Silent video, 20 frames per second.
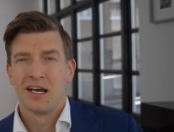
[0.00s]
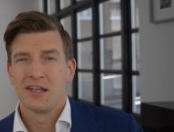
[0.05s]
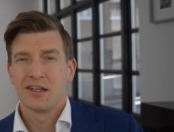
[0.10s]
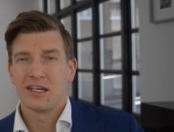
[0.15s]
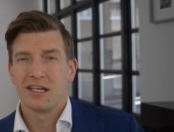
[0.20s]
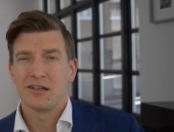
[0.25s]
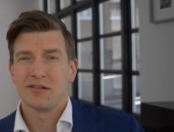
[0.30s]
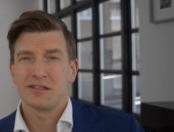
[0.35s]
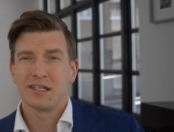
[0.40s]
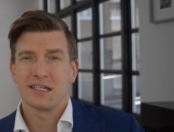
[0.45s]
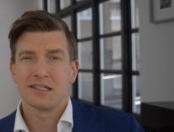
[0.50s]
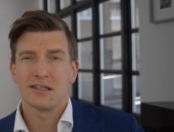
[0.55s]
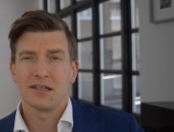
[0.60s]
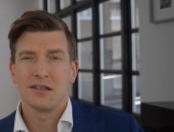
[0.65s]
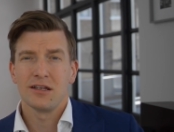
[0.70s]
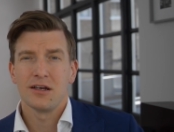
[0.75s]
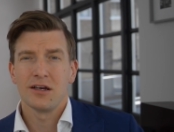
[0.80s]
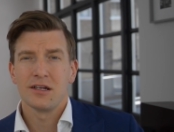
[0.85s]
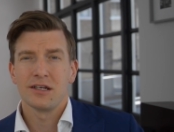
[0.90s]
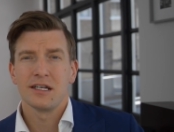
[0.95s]
The hearing aids are
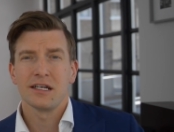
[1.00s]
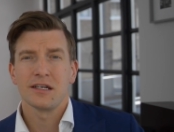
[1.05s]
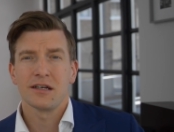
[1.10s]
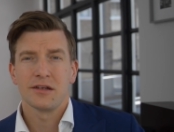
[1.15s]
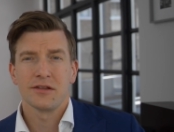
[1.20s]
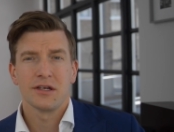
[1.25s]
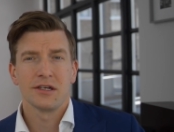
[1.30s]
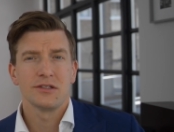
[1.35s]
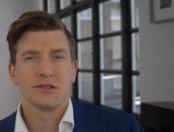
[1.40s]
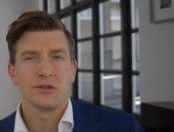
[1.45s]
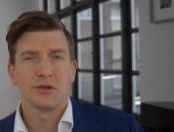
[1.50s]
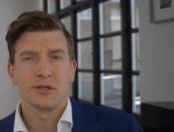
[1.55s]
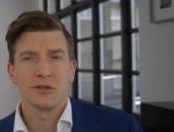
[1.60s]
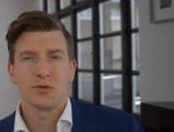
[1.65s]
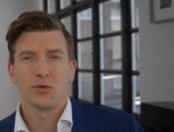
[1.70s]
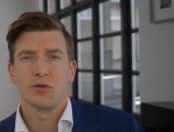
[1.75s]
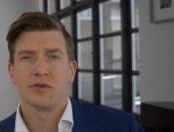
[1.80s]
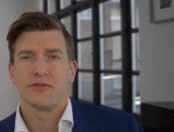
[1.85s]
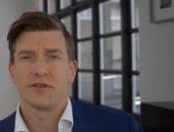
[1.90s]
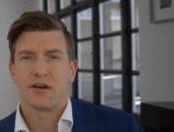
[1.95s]
learning and they're doing
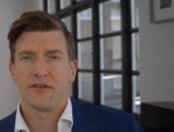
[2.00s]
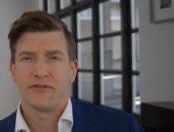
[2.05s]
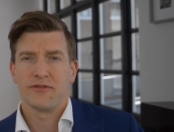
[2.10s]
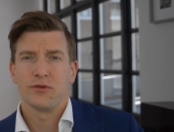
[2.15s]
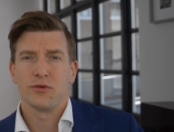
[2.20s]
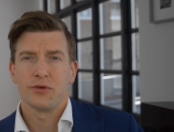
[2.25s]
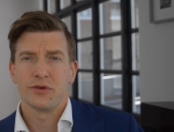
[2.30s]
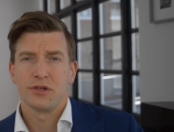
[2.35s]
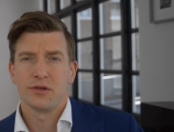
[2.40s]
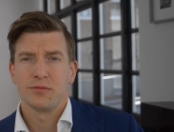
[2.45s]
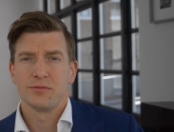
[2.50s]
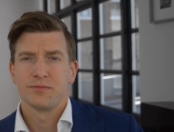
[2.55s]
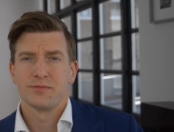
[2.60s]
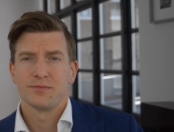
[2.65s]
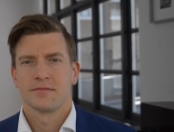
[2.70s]
all of that for you.